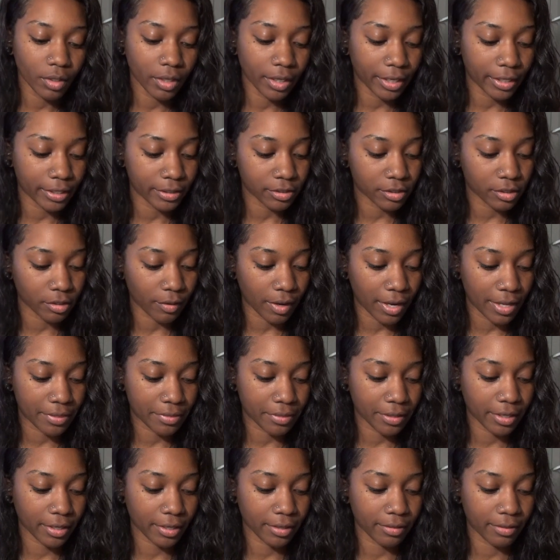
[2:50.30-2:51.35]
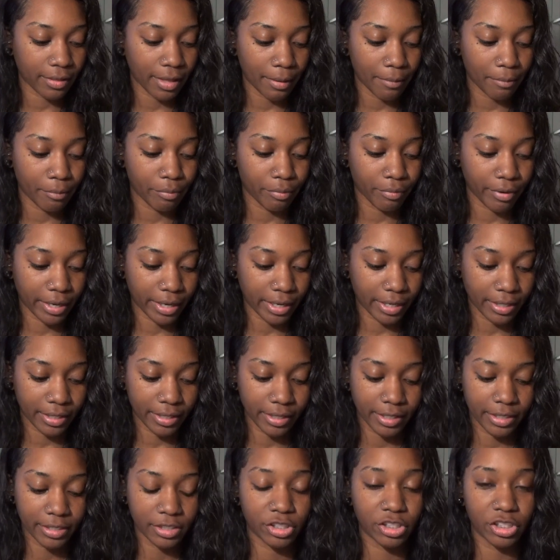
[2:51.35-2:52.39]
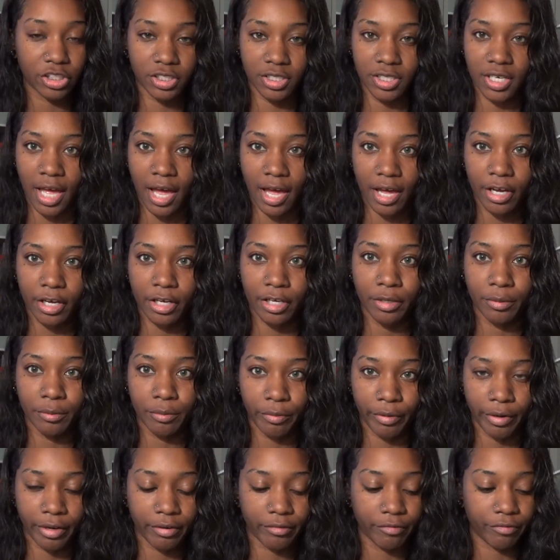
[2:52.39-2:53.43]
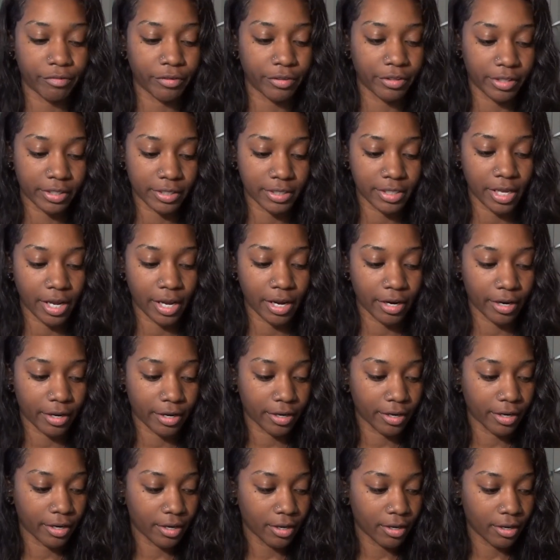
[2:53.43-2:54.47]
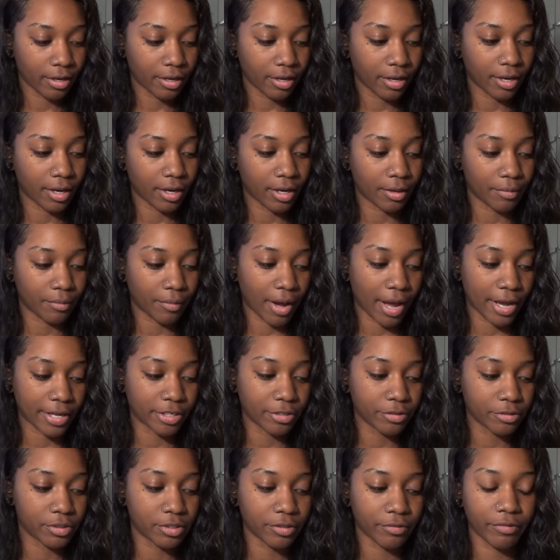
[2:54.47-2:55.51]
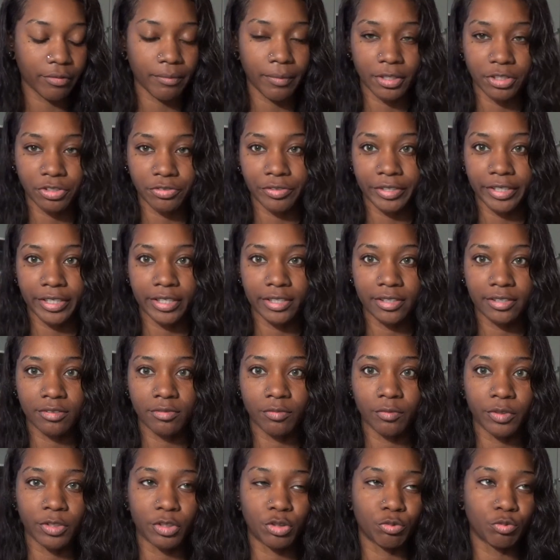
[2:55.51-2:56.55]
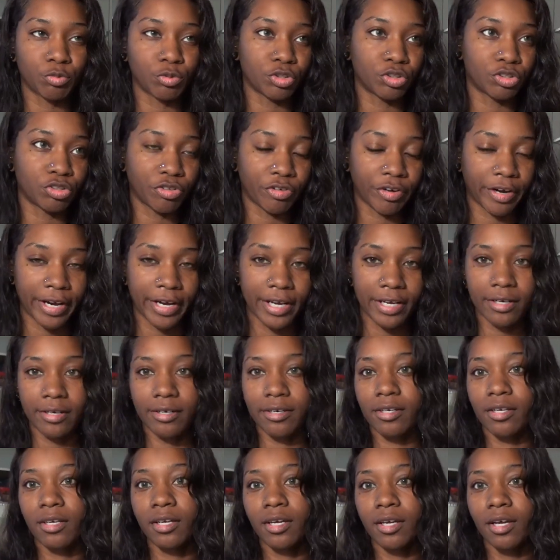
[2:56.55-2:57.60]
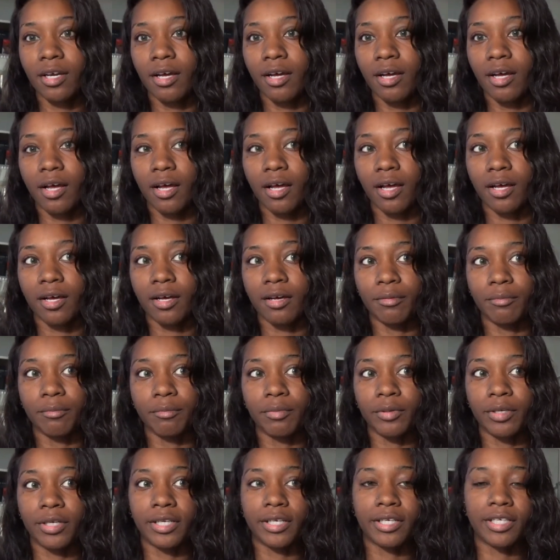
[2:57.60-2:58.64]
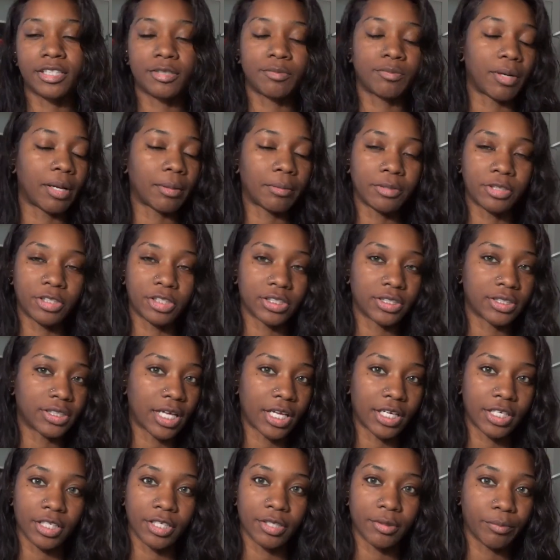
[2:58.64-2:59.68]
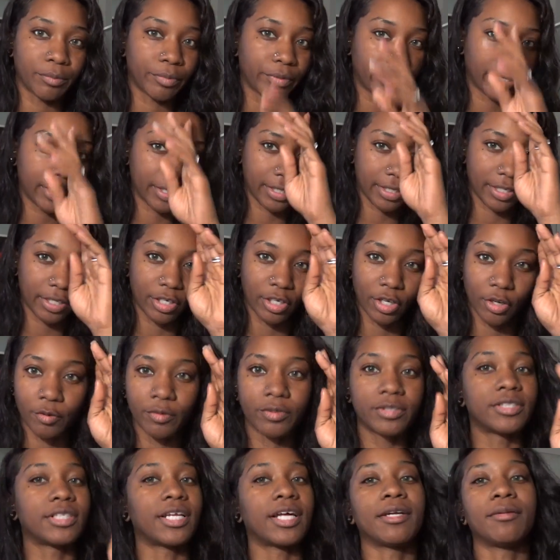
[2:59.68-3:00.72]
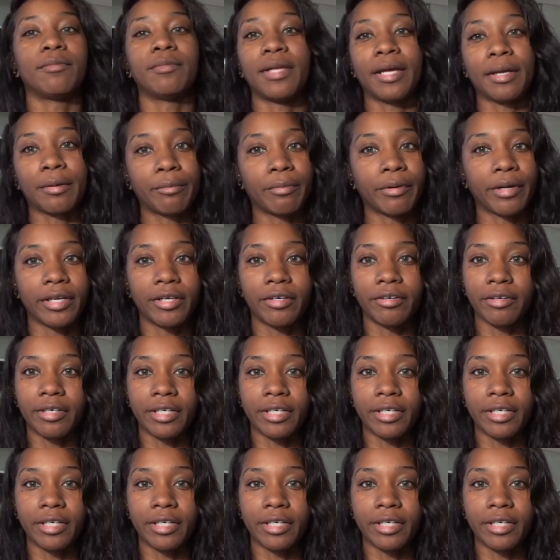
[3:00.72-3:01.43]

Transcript: and so I think that brand is just not a good brand for this hair um I used it for my dreads which was great um, but it's probably just not a good brand. And no, it's not a black brand or